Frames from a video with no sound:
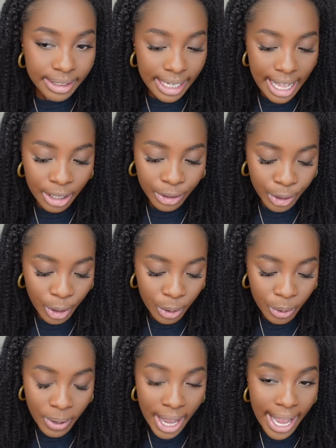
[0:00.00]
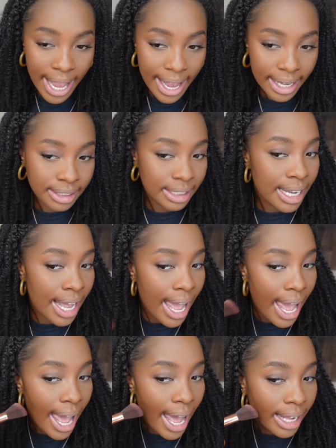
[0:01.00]
I'll go and
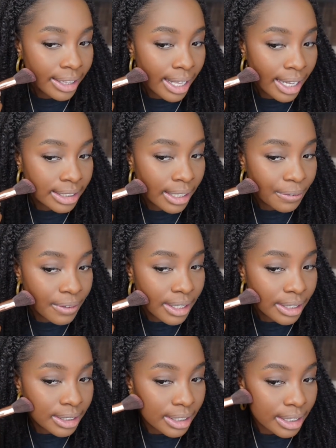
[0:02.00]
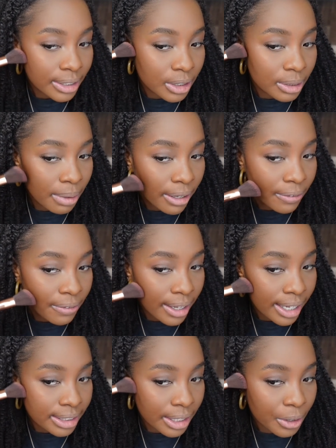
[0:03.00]
add that definition into my
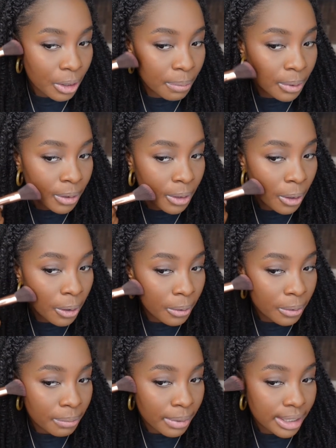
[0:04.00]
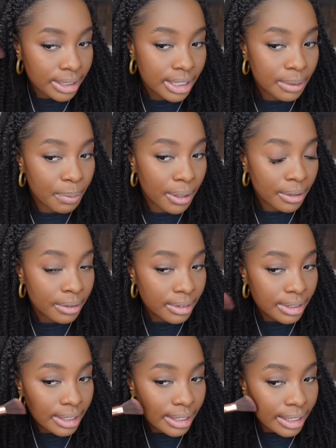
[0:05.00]
face. I go below my
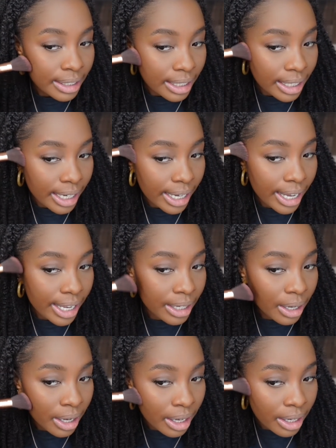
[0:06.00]
cheekbones and